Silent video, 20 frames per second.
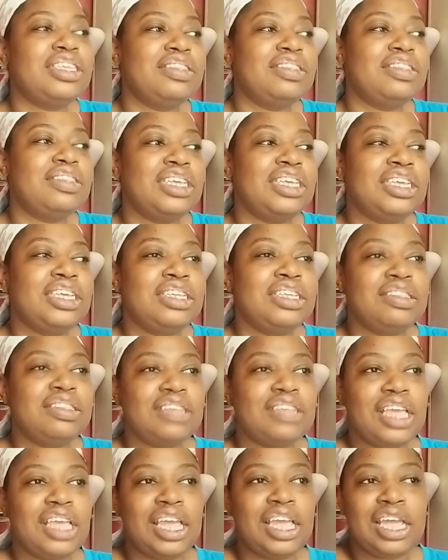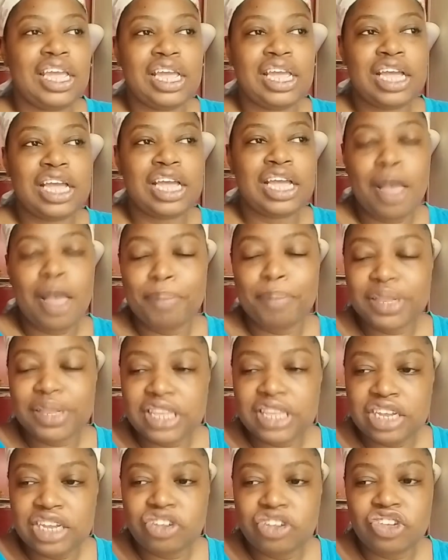This is a
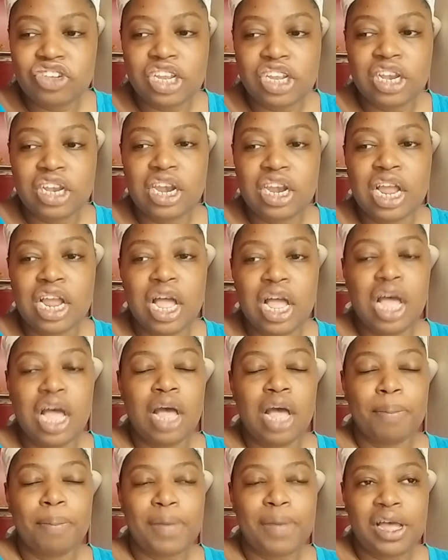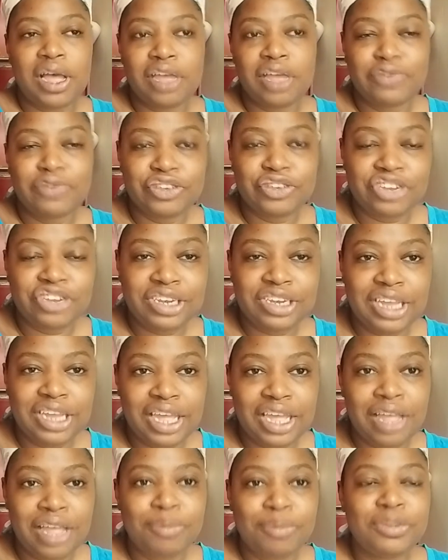compilation by
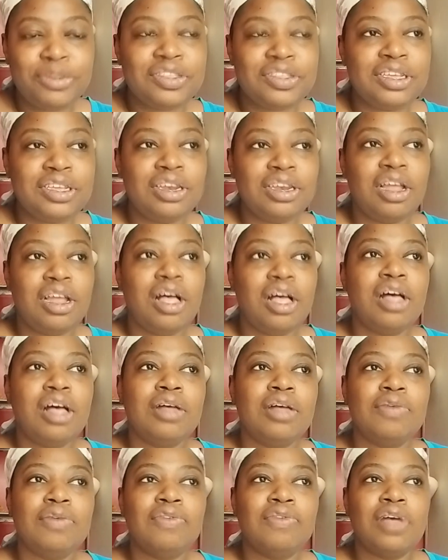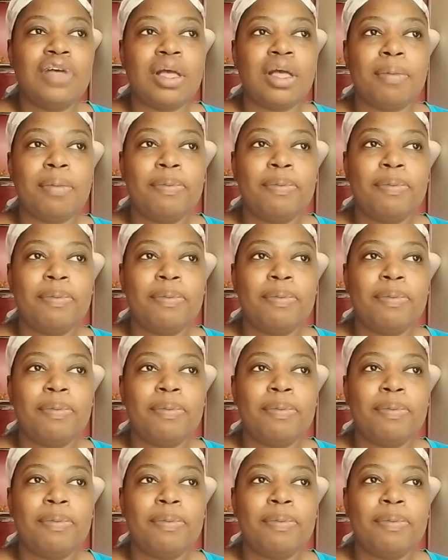Virginia Hamilton of